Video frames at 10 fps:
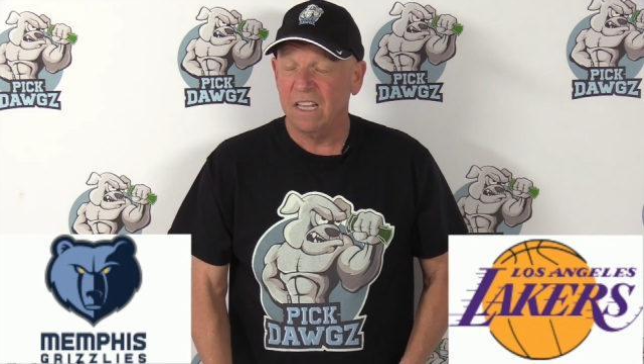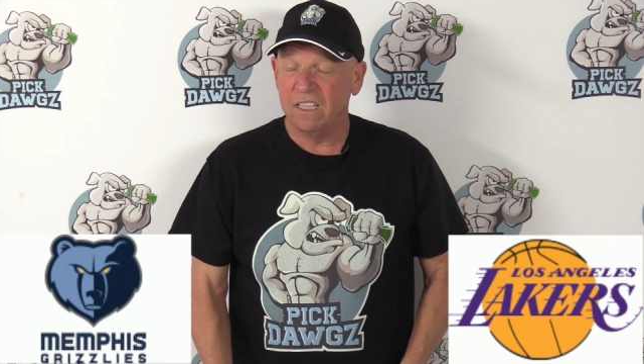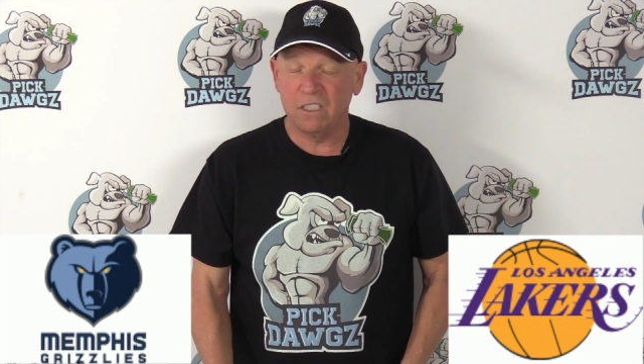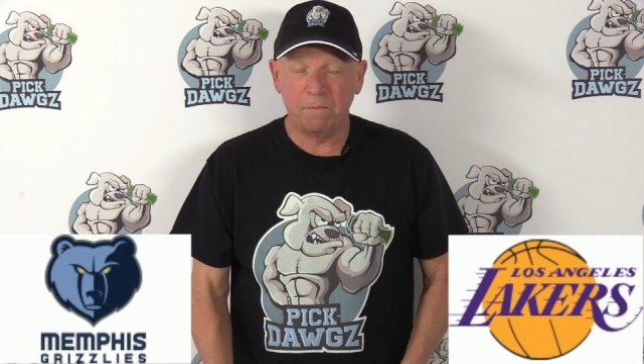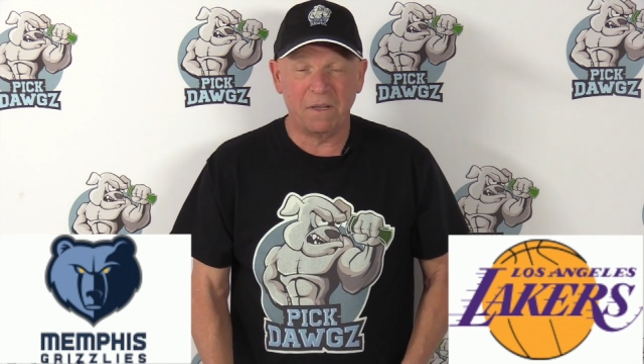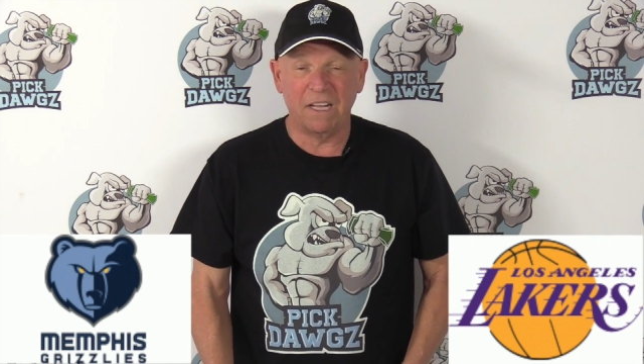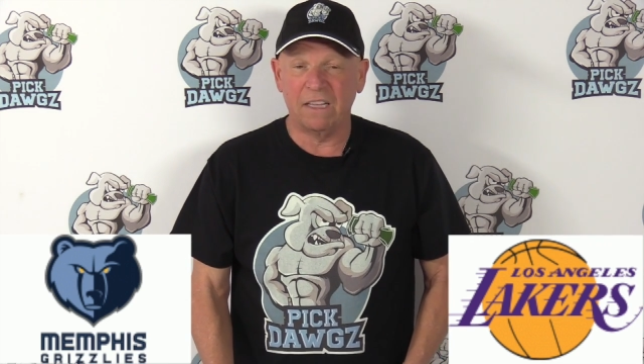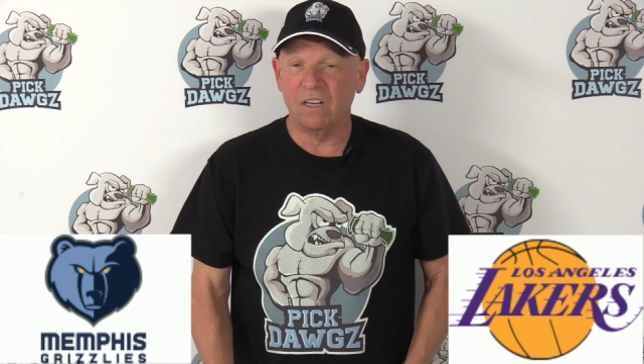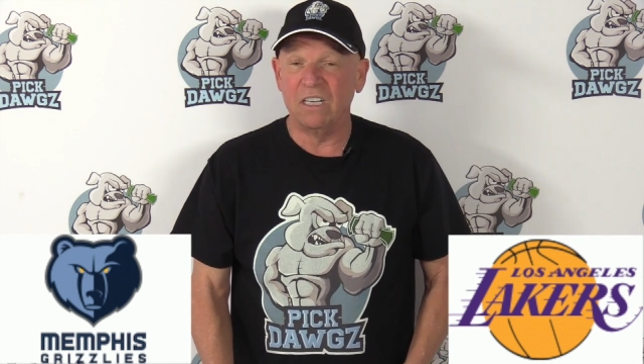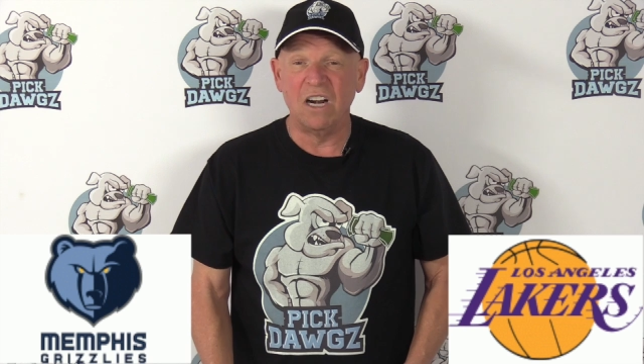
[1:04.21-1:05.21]
this has been
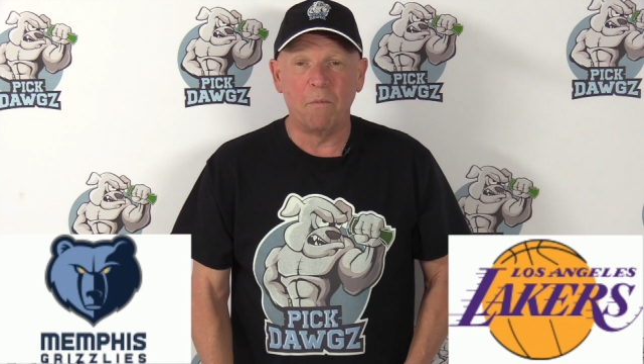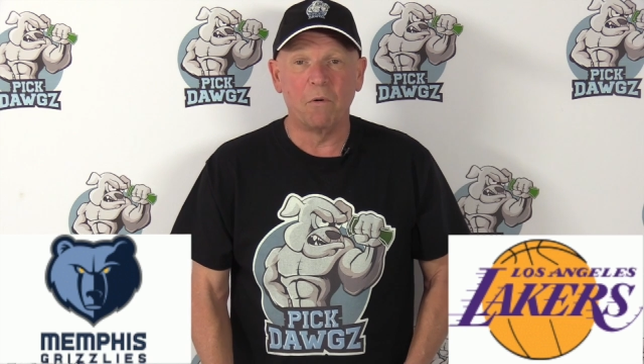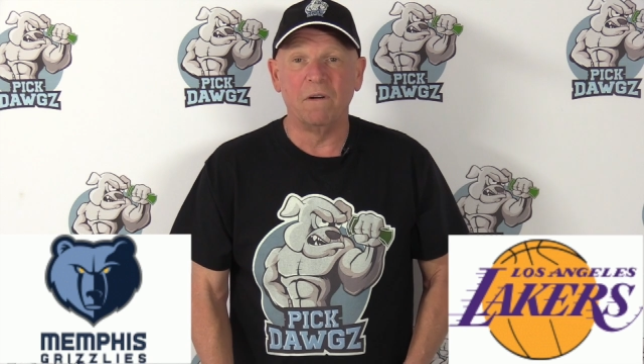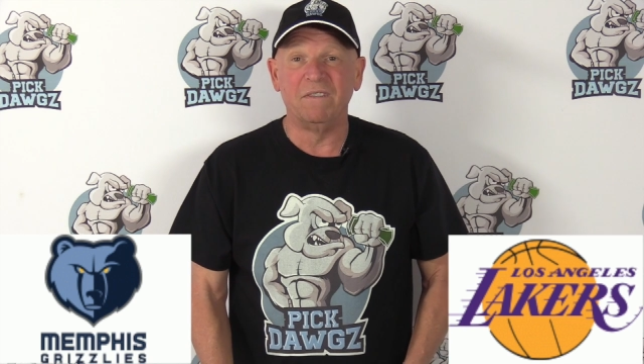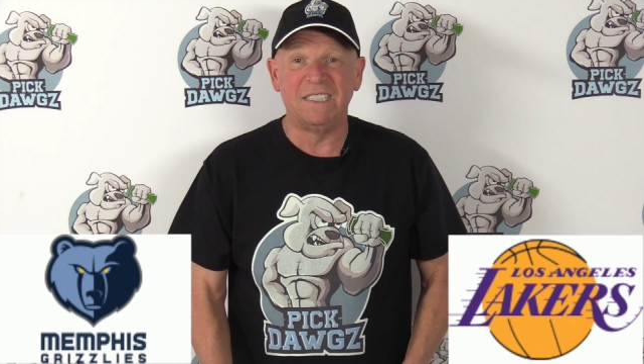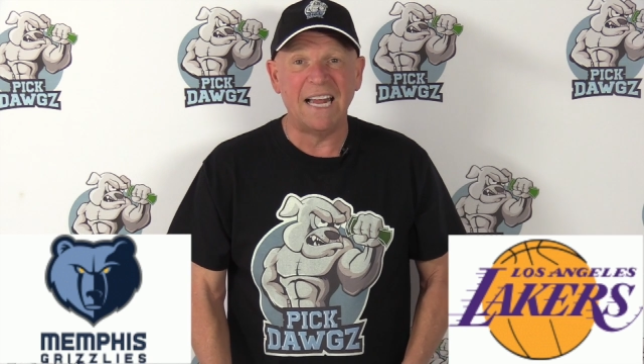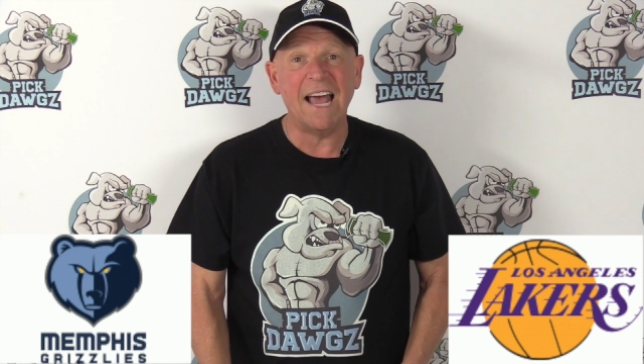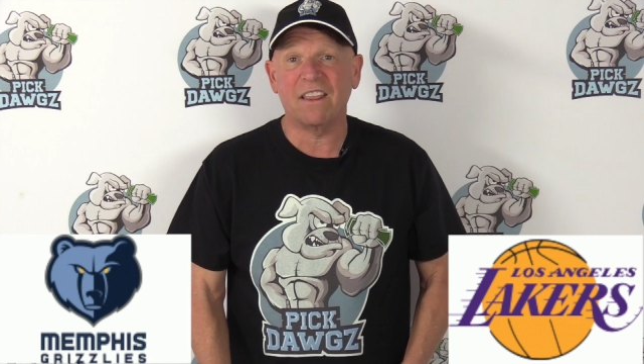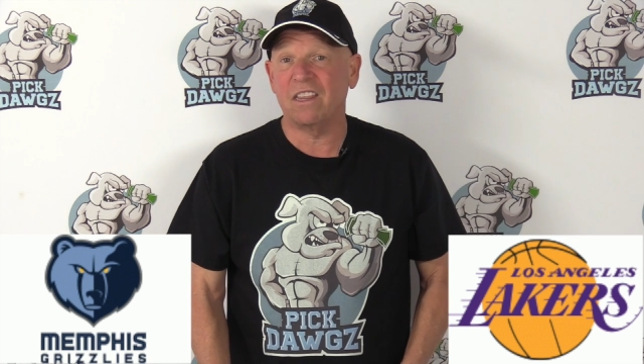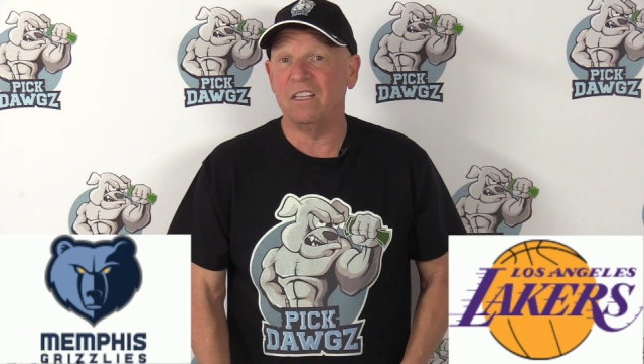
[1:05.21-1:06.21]
like their number of
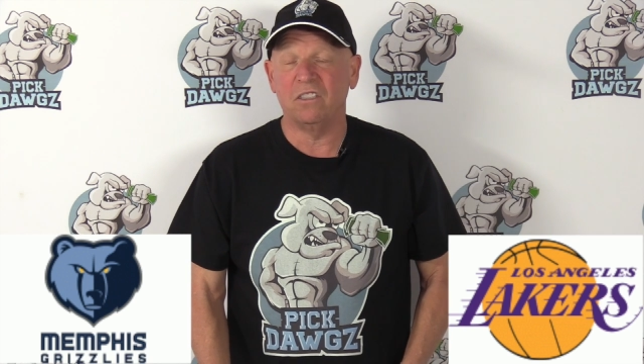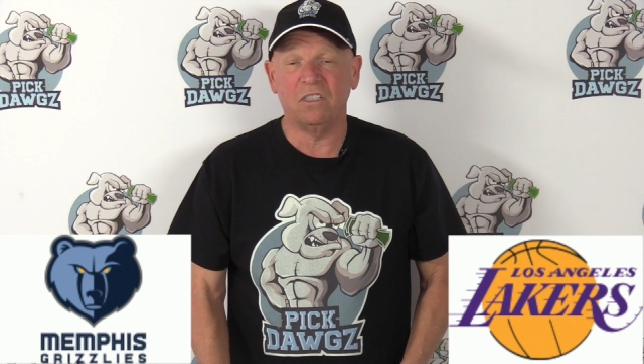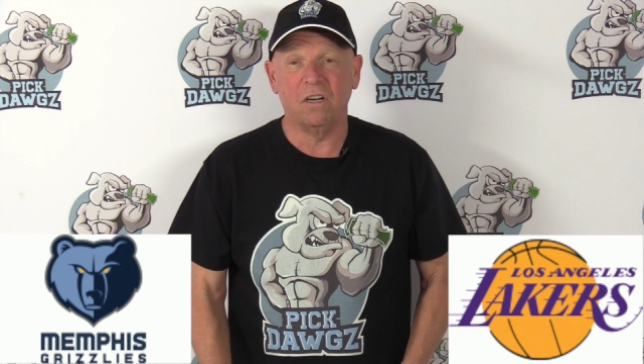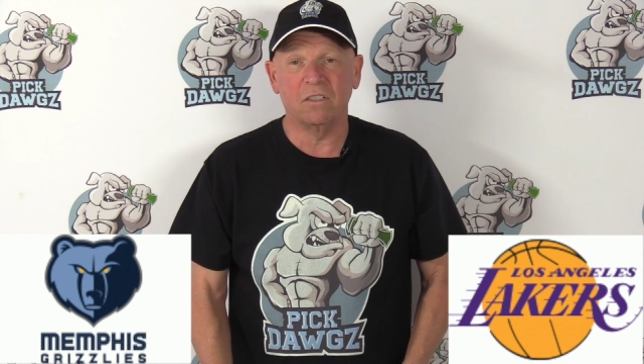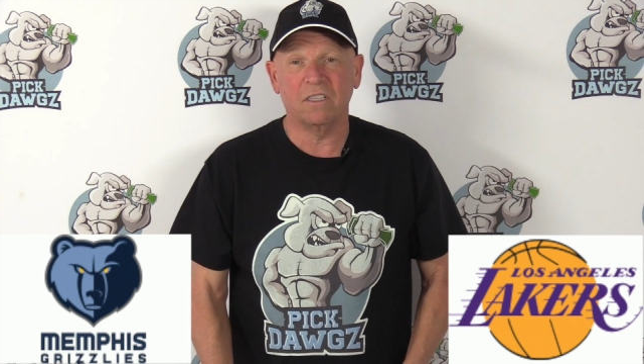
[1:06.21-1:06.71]
death this year.